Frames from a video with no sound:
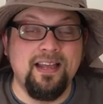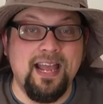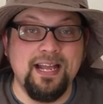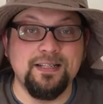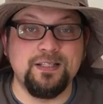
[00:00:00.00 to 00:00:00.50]

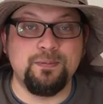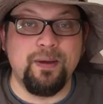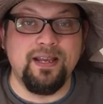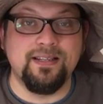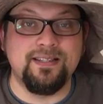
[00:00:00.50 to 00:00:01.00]
and
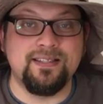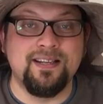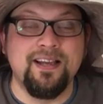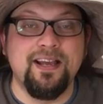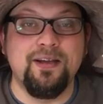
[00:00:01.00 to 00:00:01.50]

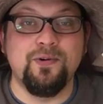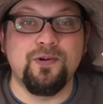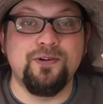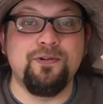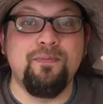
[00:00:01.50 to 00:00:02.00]
space in
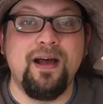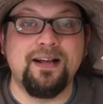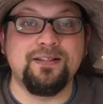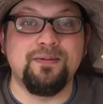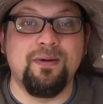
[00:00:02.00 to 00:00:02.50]
order to
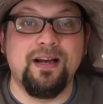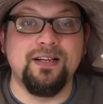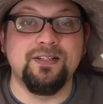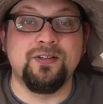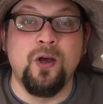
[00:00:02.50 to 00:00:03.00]

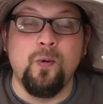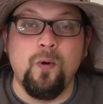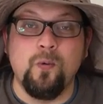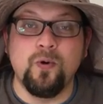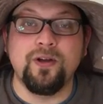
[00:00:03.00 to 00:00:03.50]
maximize
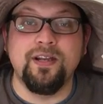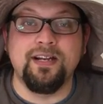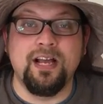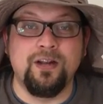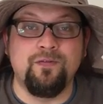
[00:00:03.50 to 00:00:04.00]
what we're
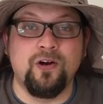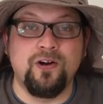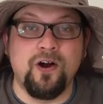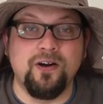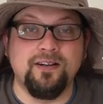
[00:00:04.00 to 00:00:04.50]
getting out of our
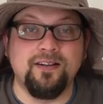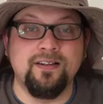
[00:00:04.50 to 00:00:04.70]
garden.